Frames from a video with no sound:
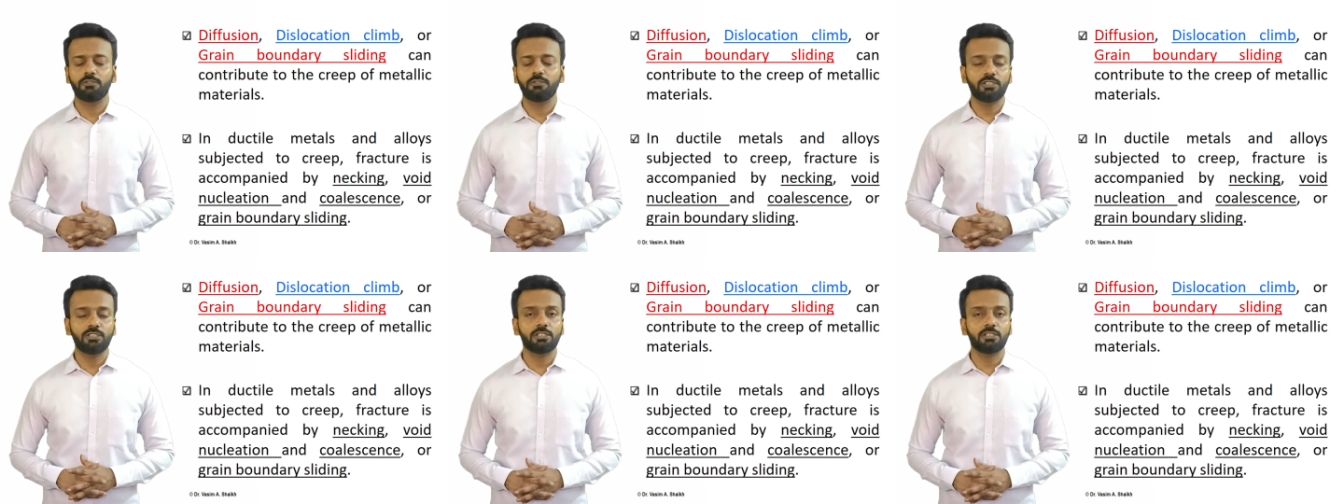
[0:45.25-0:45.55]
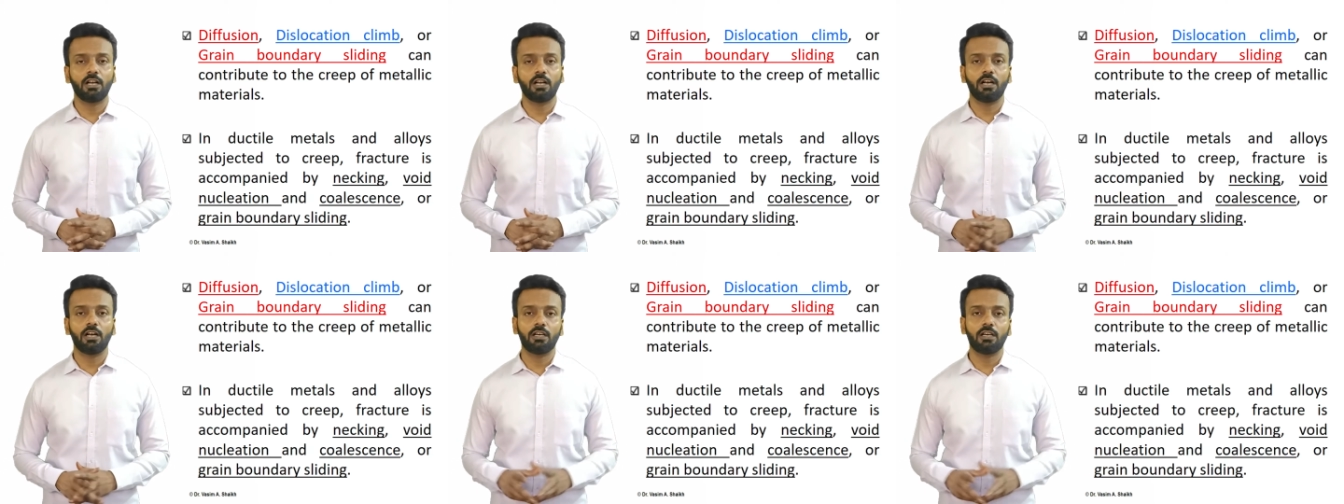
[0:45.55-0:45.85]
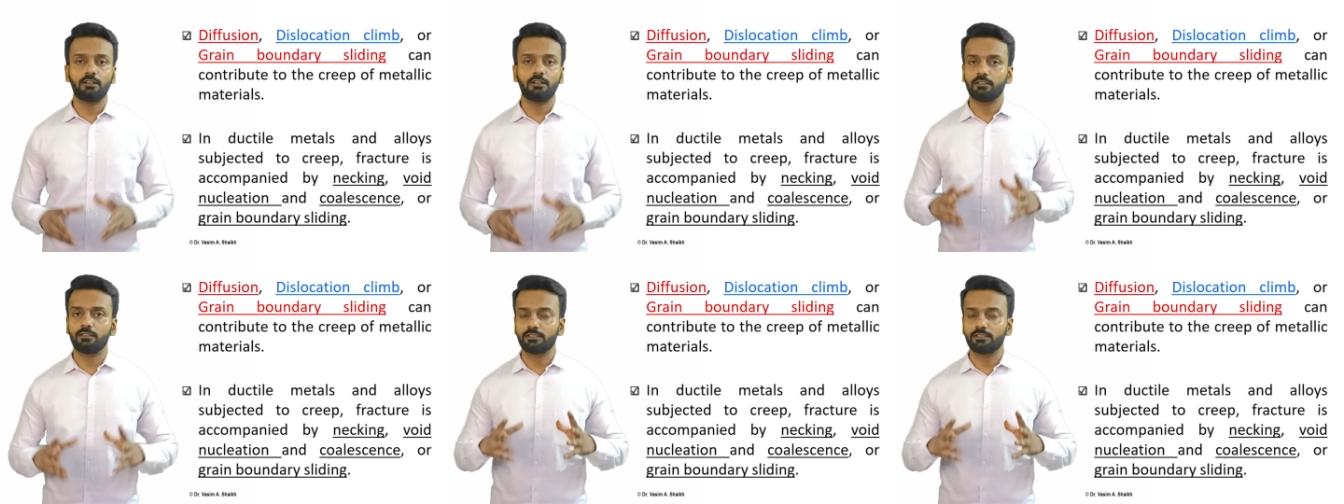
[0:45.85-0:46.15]
which
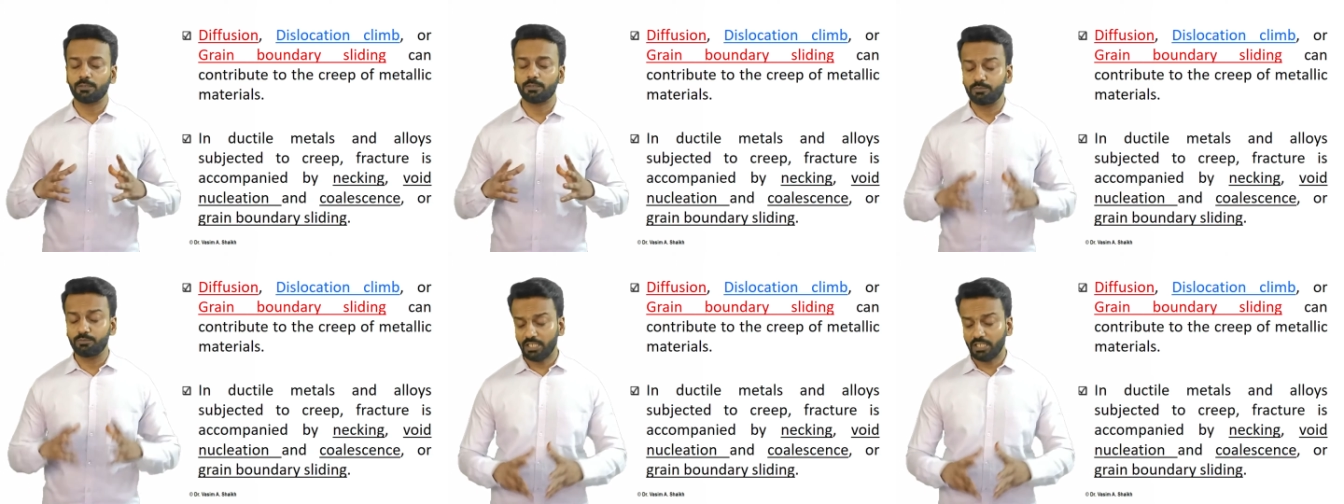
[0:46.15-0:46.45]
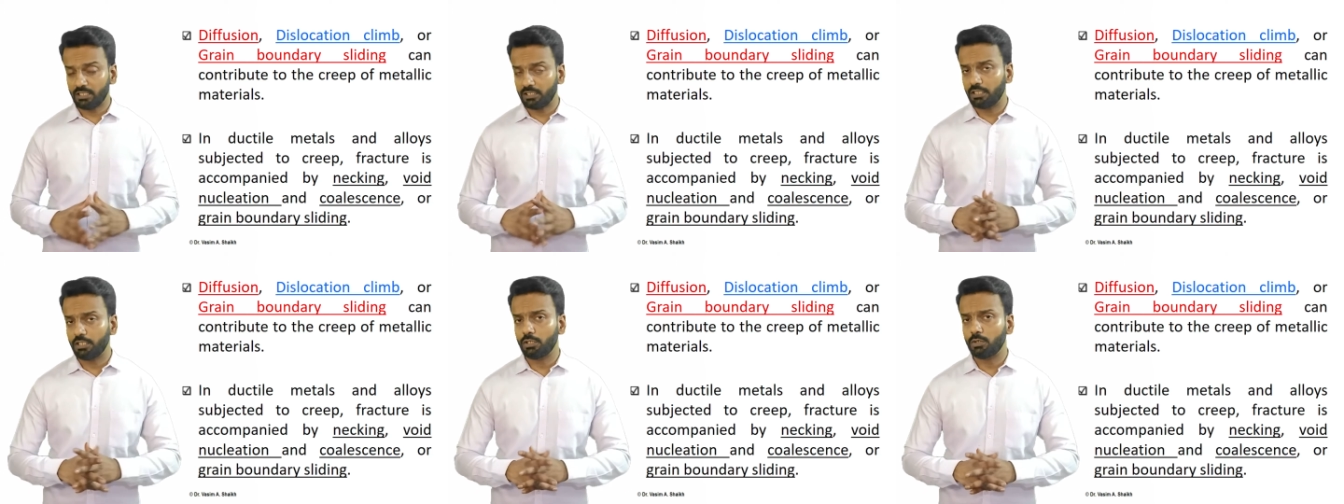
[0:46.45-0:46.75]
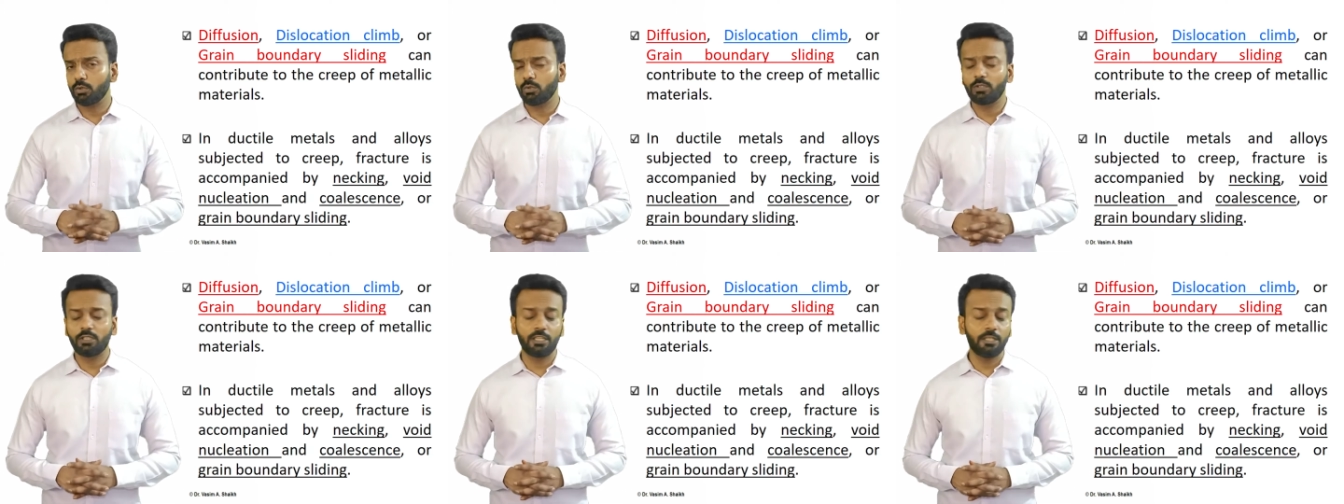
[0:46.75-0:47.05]
are
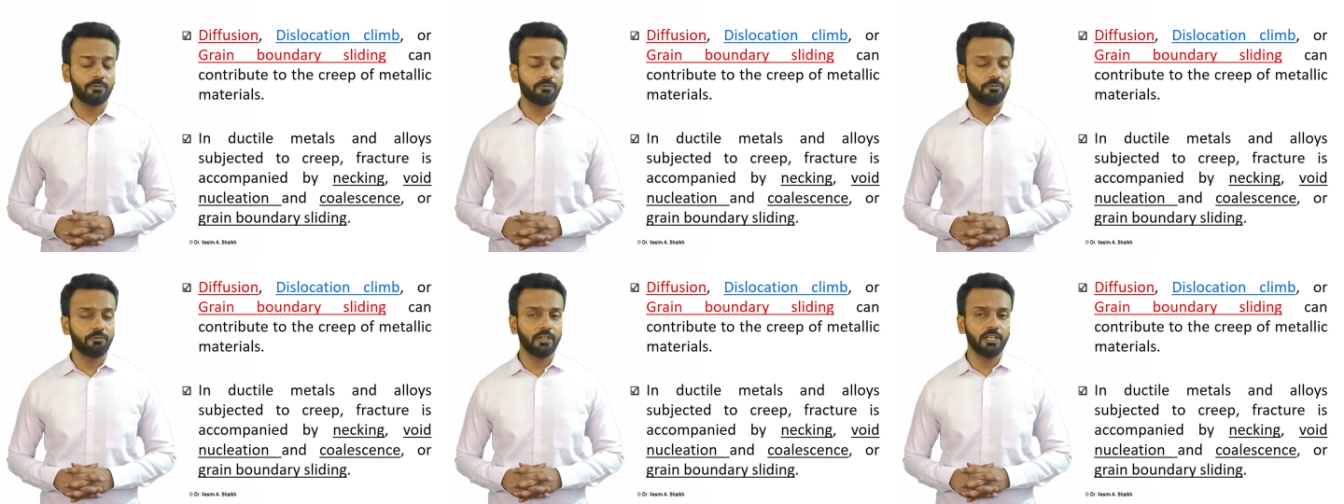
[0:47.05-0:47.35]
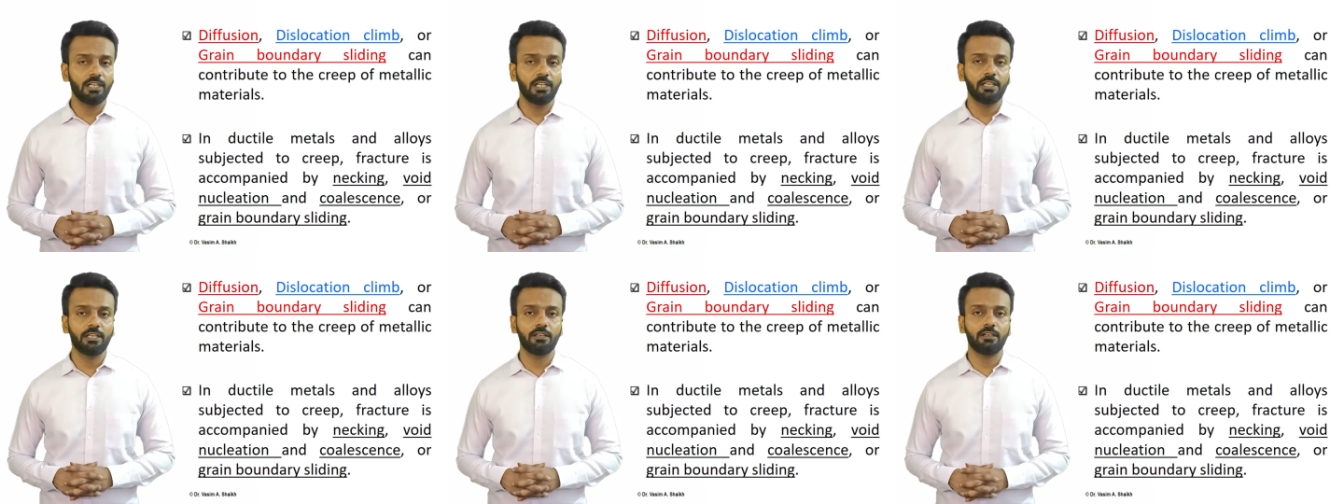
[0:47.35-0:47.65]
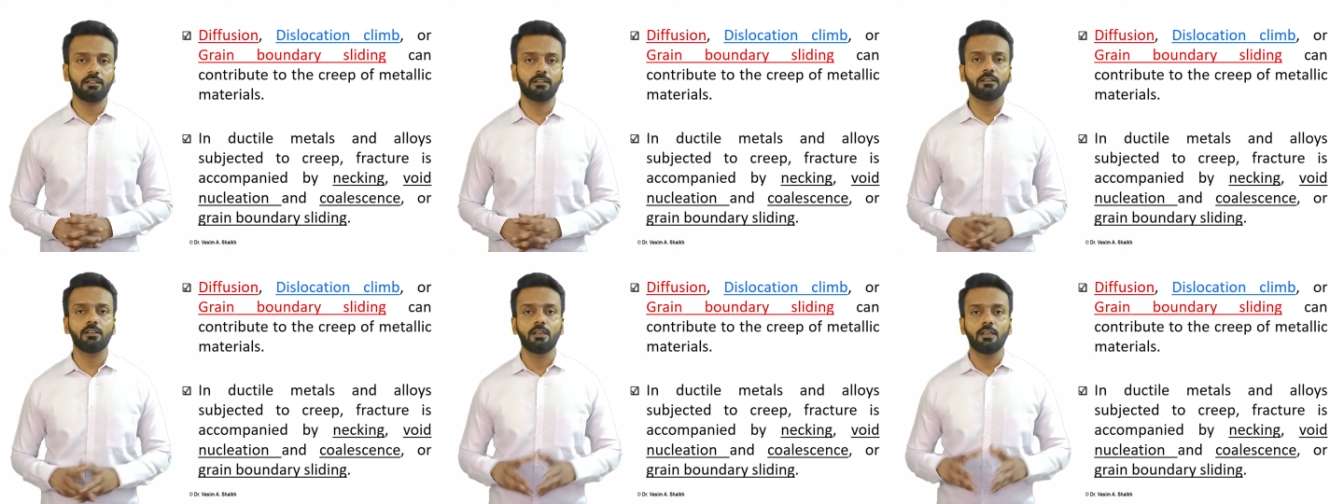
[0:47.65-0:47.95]
subjected to creep
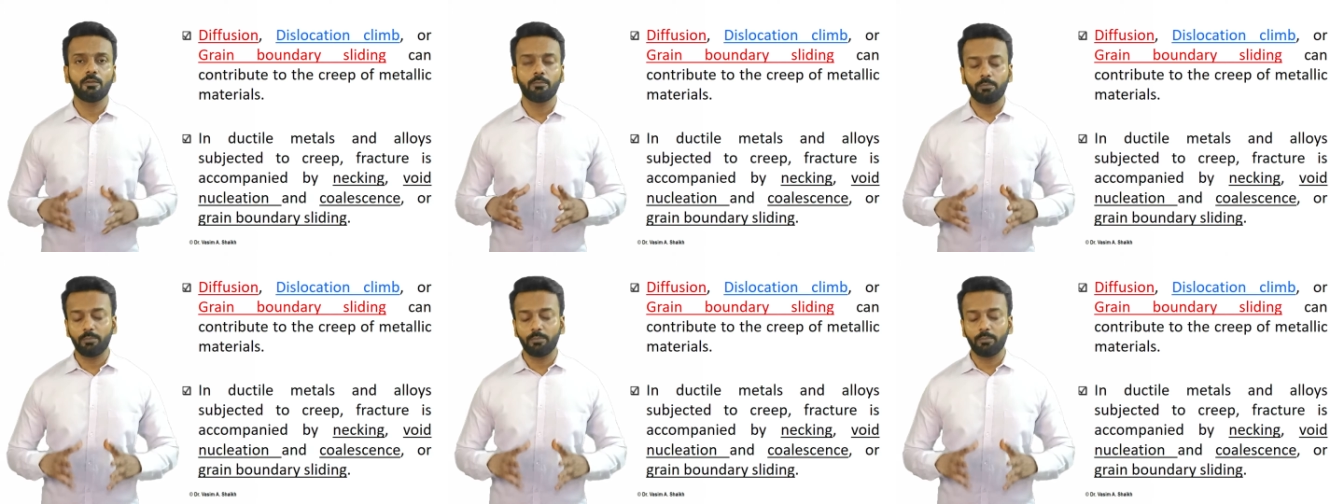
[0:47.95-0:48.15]
failure